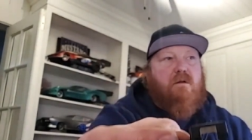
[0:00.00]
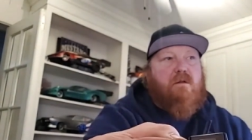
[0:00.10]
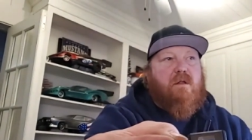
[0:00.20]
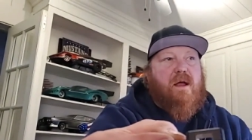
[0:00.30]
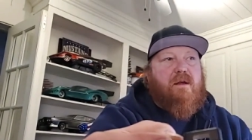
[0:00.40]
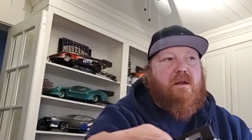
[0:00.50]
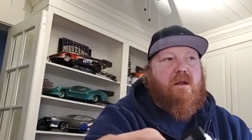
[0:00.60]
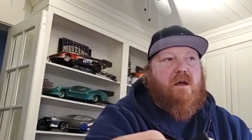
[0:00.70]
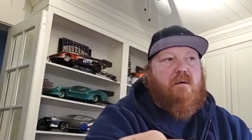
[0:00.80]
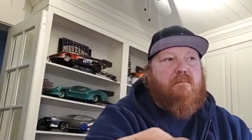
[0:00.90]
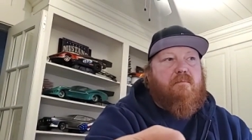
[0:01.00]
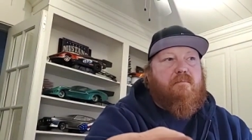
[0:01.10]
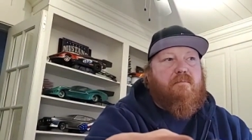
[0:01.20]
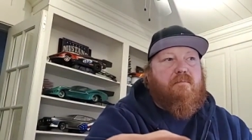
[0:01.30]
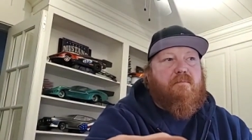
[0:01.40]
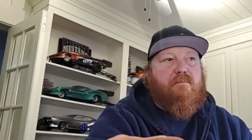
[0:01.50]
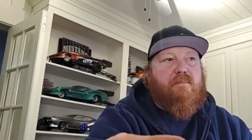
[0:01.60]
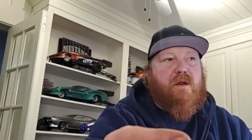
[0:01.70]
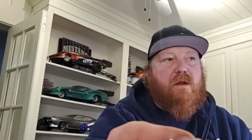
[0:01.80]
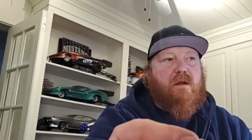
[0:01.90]
lightened it up,
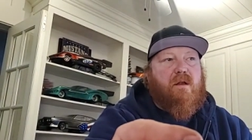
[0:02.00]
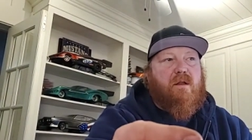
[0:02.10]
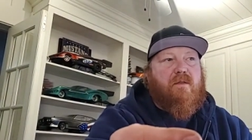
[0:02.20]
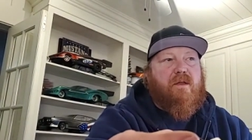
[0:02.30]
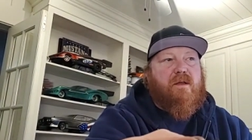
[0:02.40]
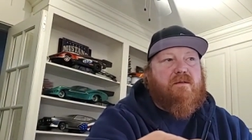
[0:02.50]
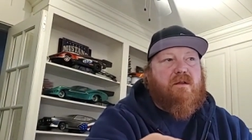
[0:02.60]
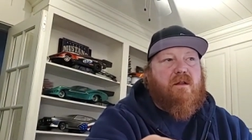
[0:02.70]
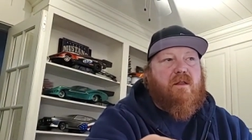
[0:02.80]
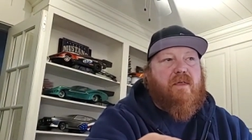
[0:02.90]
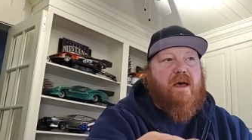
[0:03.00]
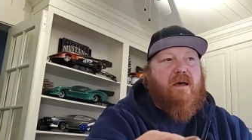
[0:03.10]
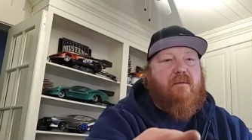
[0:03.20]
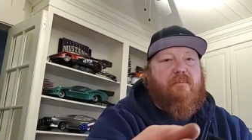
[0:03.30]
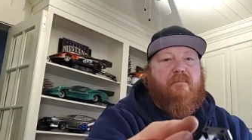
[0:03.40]
did a little of this, a little of that,